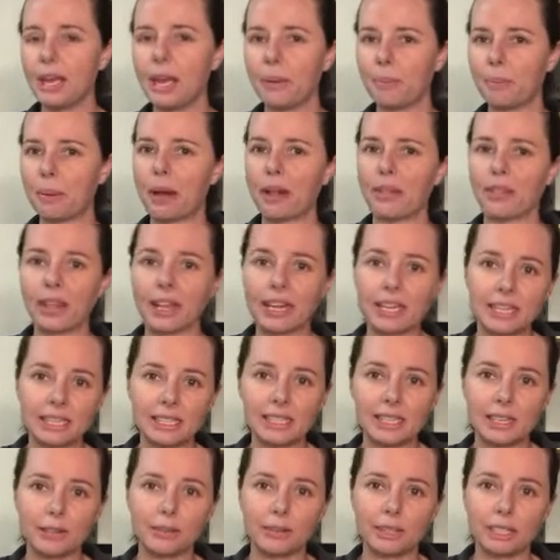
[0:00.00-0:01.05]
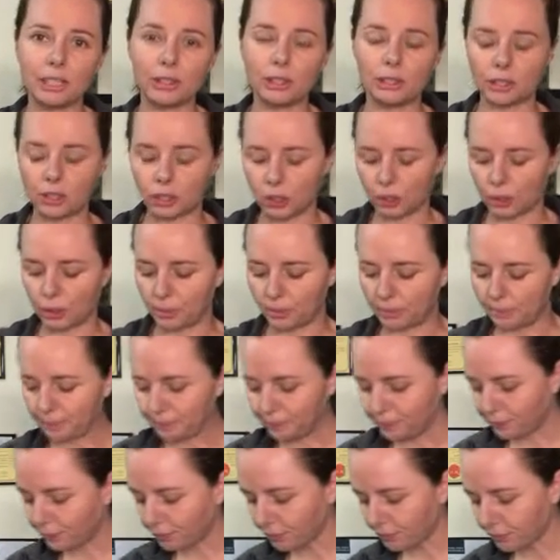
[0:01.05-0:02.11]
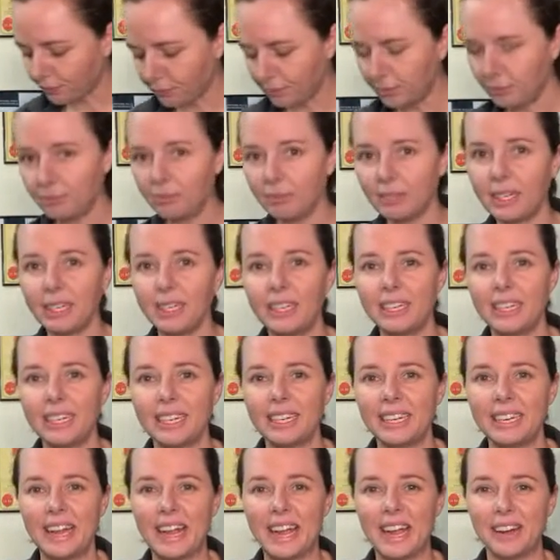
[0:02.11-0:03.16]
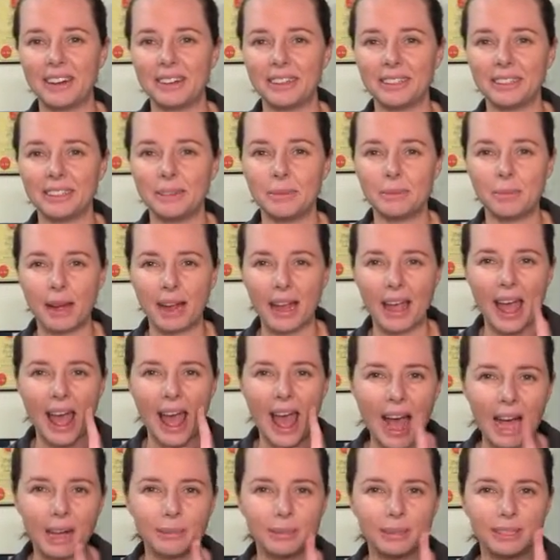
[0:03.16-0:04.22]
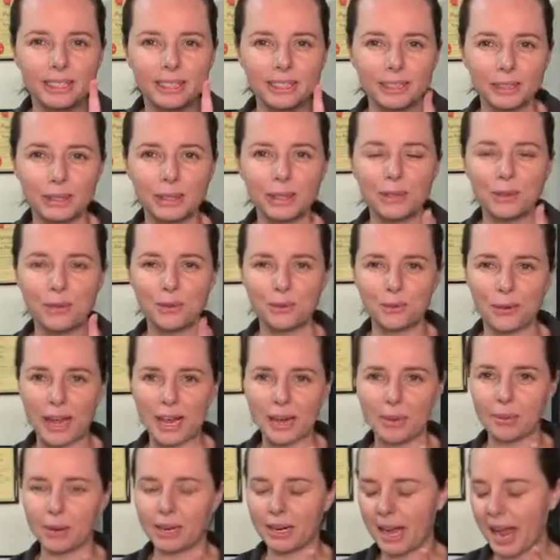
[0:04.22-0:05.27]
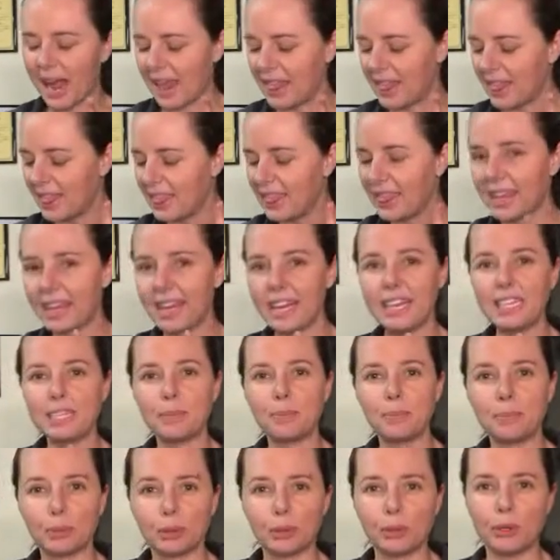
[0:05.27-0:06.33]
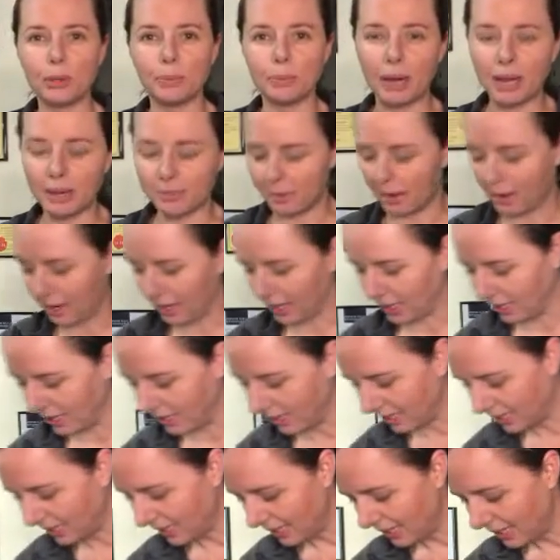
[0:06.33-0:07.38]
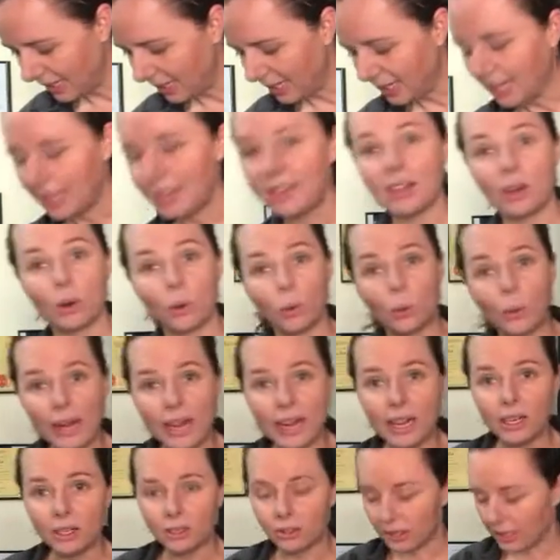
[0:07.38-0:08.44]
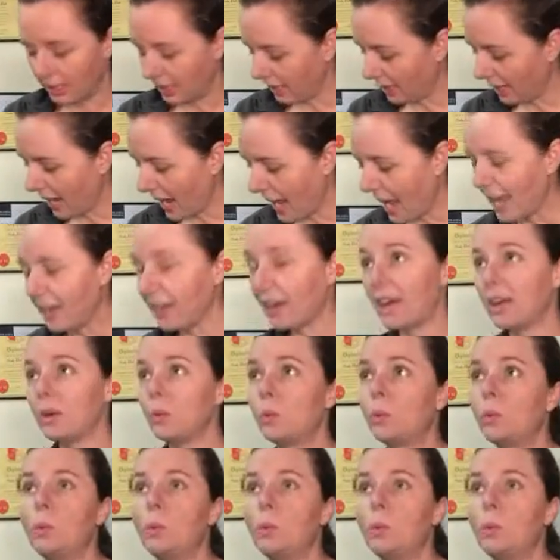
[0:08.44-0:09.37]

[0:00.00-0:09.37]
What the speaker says: but they can definitely do the job. Now, my absolute favorite, and these blew my mind. They're weird looking, and I